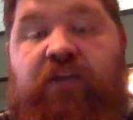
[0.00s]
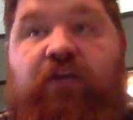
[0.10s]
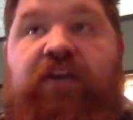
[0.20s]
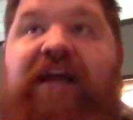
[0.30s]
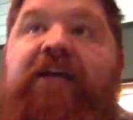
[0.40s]

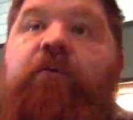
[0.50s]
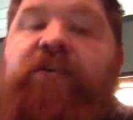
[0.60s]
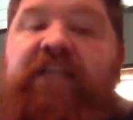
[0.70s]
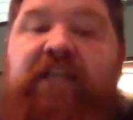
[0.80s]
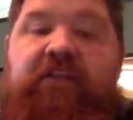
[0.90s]
You're not
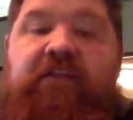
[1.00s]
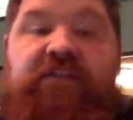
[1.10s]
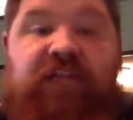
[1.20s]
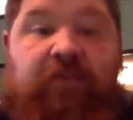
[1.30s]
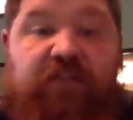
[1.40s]
going to get the
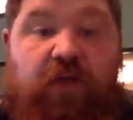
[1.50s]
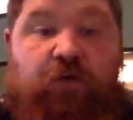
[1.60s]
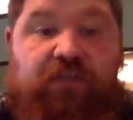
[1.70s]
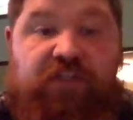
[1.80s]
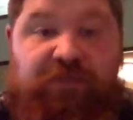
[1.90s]
same
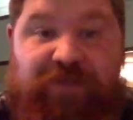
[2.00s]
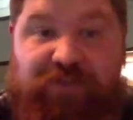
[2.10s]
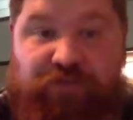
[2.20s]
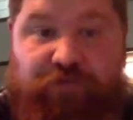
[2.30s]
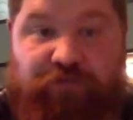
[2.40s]
tone just
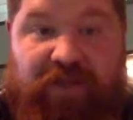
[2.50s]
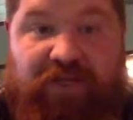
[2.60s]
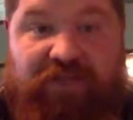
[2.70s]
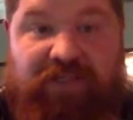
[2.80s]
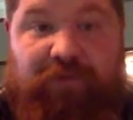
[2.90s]
because you've
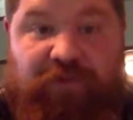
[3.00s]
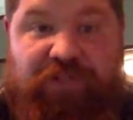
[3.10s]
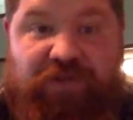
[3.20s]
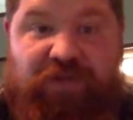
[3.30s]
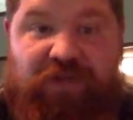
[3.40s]
doubled
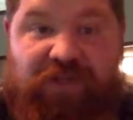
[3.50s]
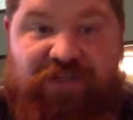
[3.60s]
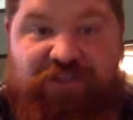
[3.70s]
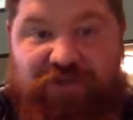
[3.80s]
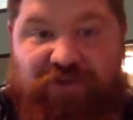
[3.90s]
in
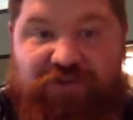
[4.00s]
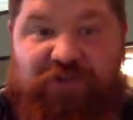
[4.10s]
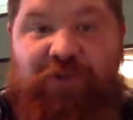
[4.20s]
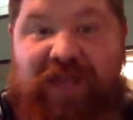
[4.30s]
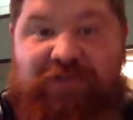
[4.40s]

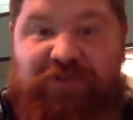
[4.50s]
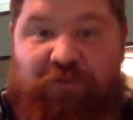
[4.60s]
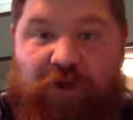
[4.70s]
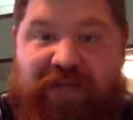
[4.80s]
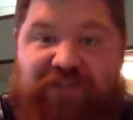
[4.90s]
2 amps of
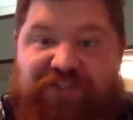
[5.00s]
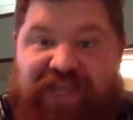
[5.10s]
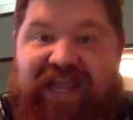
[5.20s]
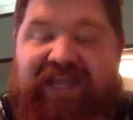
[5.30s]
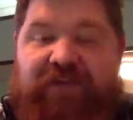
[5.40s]
wattage and
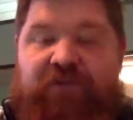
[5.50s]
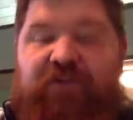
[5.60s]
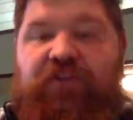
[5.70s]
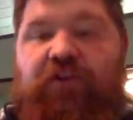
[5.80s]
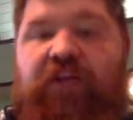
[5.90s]
they add up to
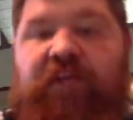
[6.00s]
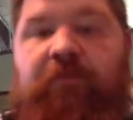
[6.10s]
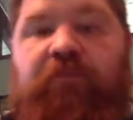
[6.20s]
30.